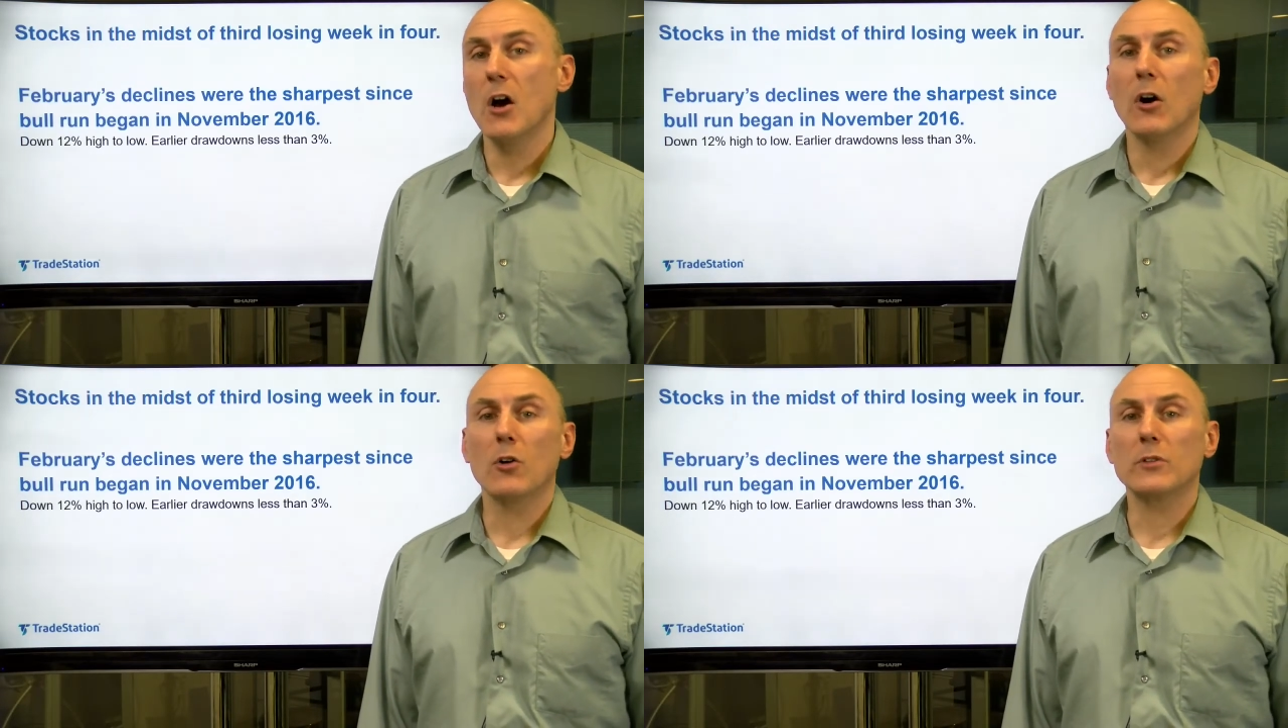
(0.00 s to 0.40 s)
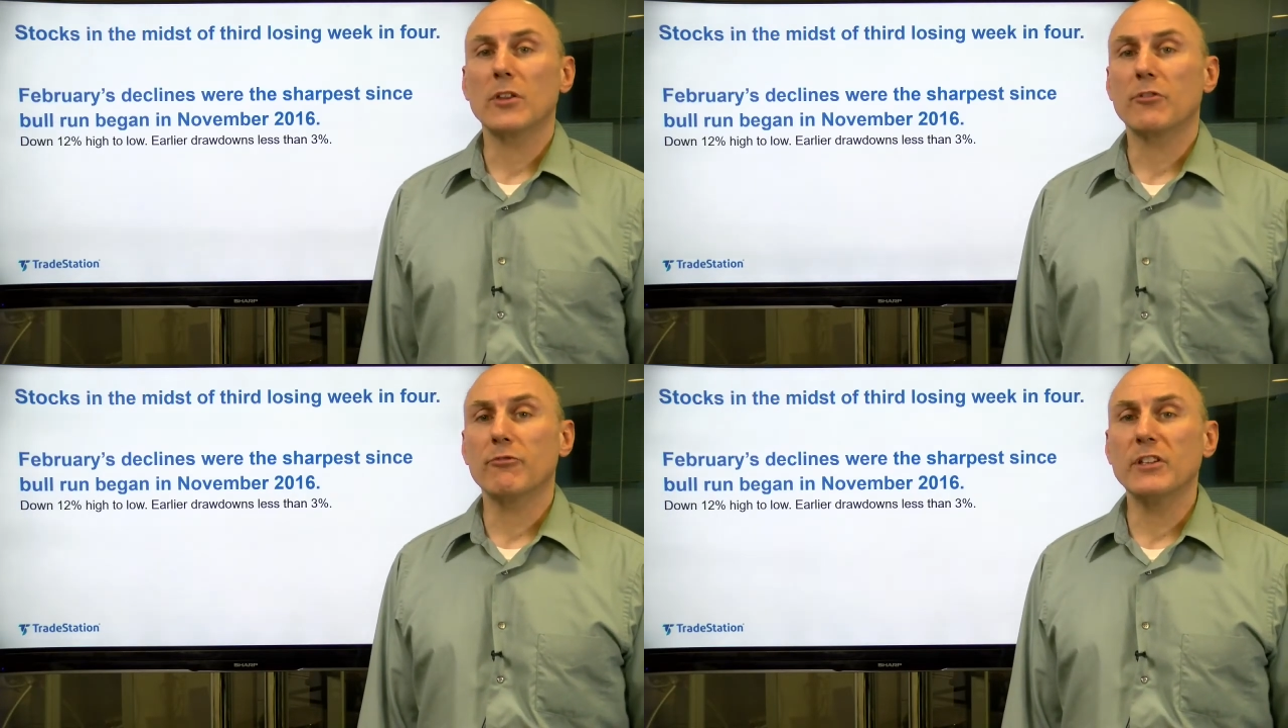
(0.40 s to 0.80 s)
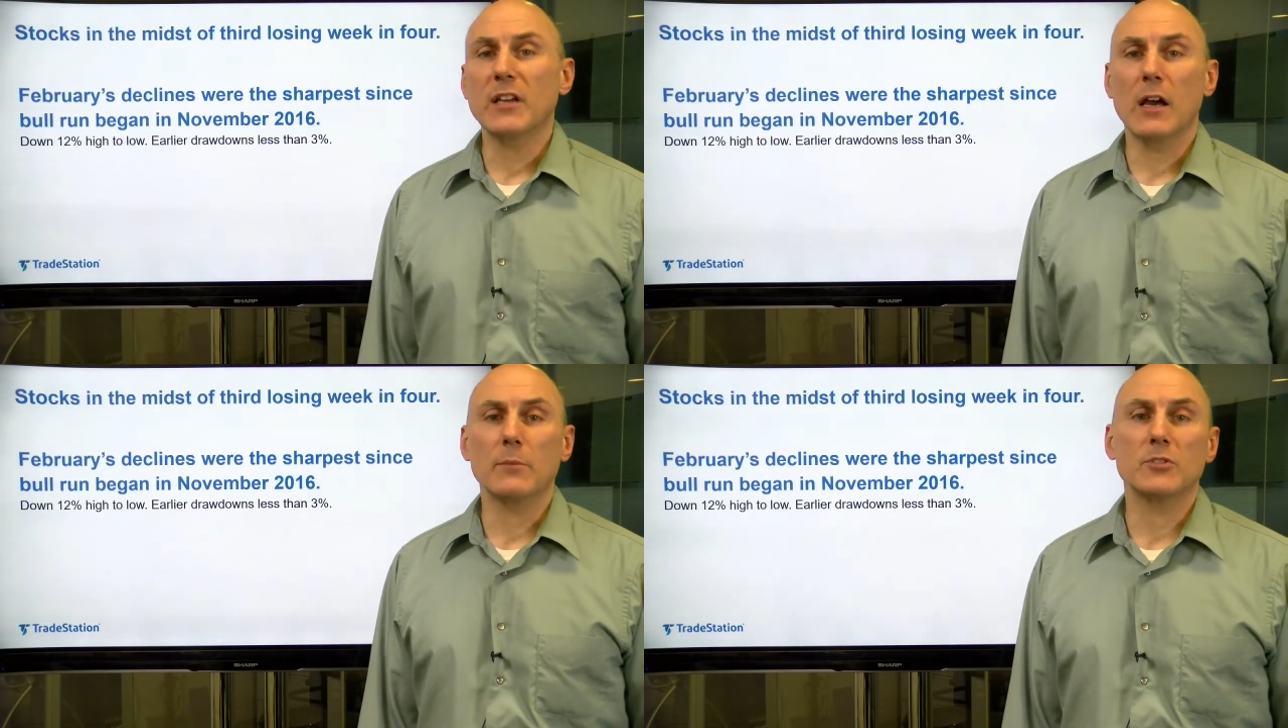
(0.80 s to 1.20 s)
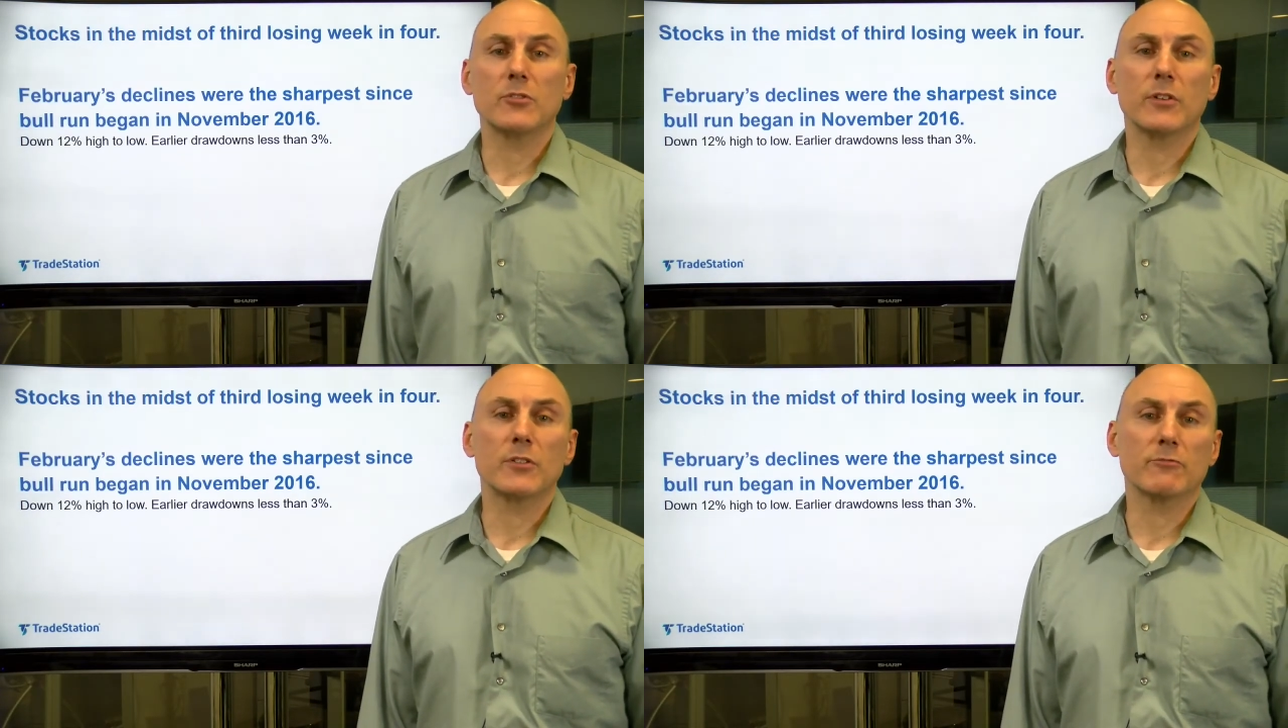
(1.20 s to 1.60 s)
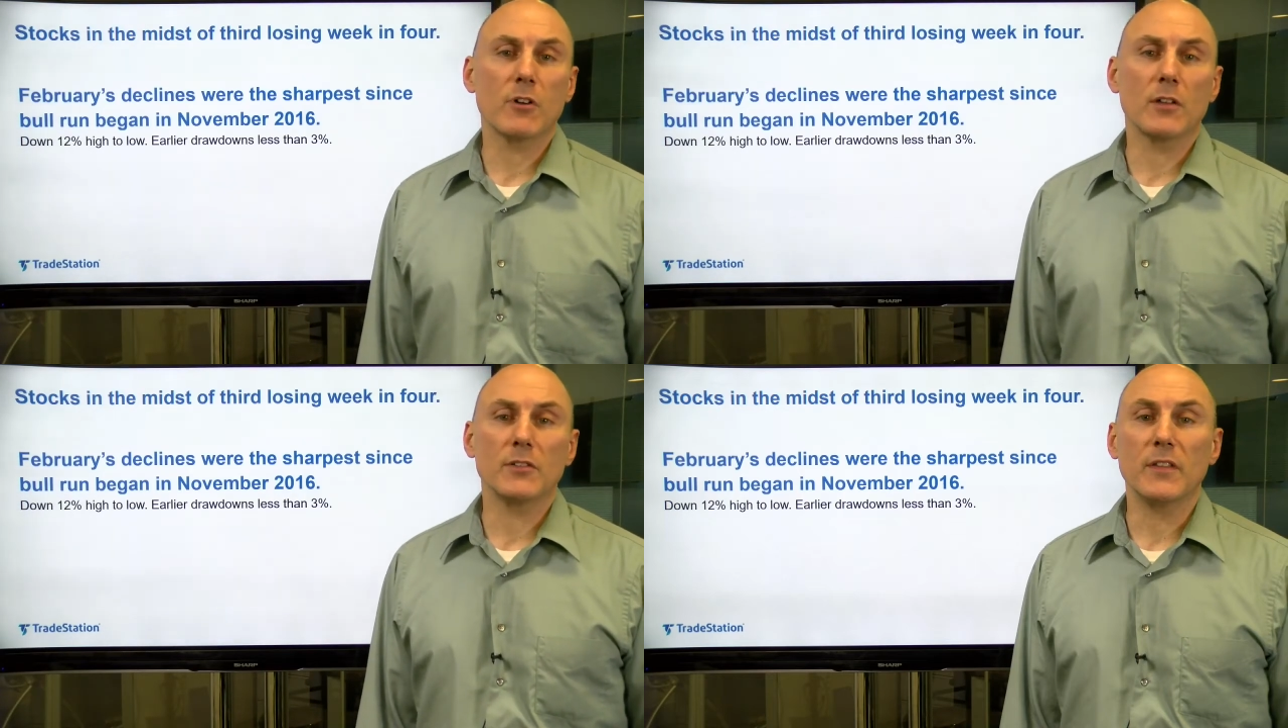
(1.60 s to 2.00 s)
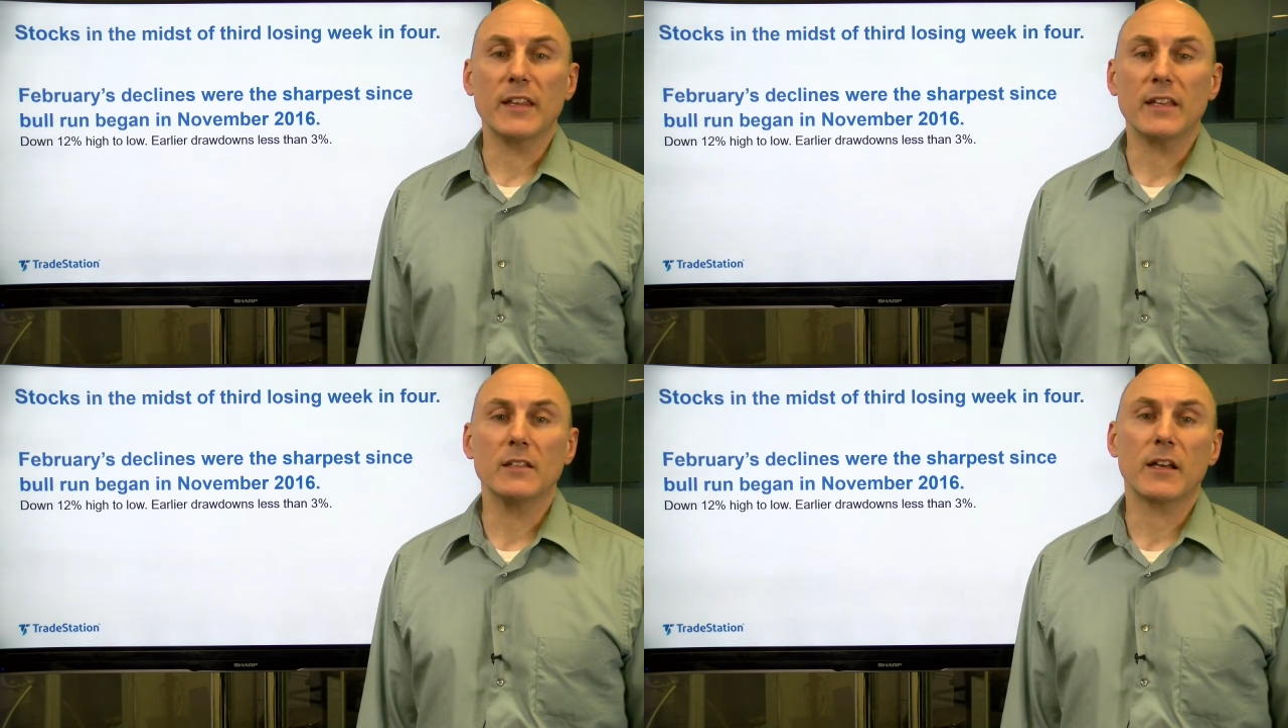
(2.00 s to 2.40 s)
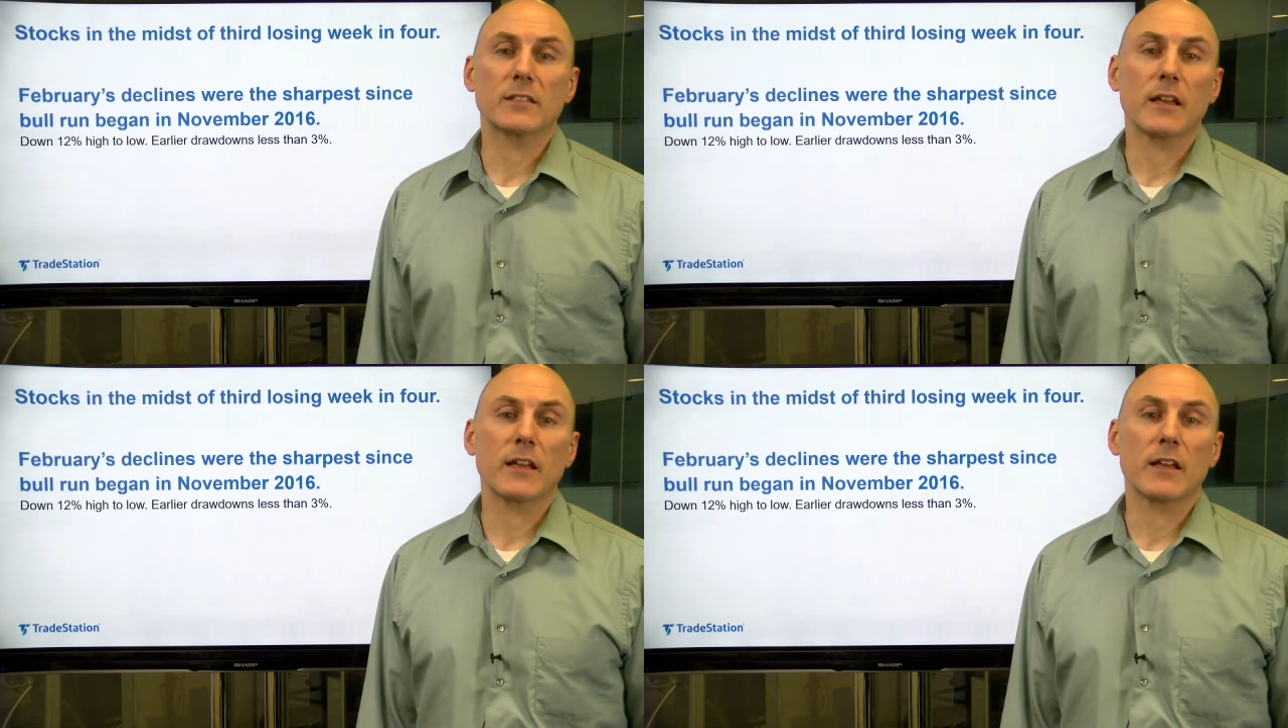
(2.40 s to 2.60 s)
Only 3 times during the run did the index